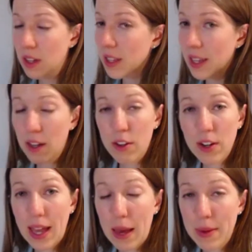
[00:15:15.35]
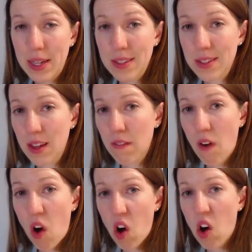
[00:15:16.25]
clean out your cabinets of
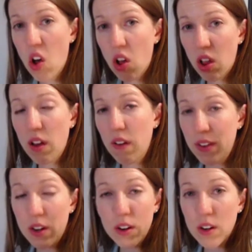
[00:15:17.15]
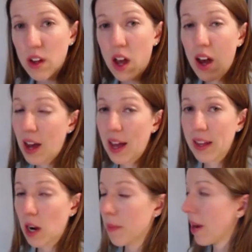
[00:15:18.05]
all of your high
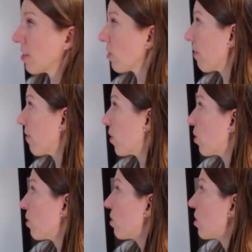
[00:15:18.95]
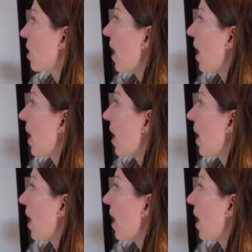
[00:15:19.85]
carbohydrate foods,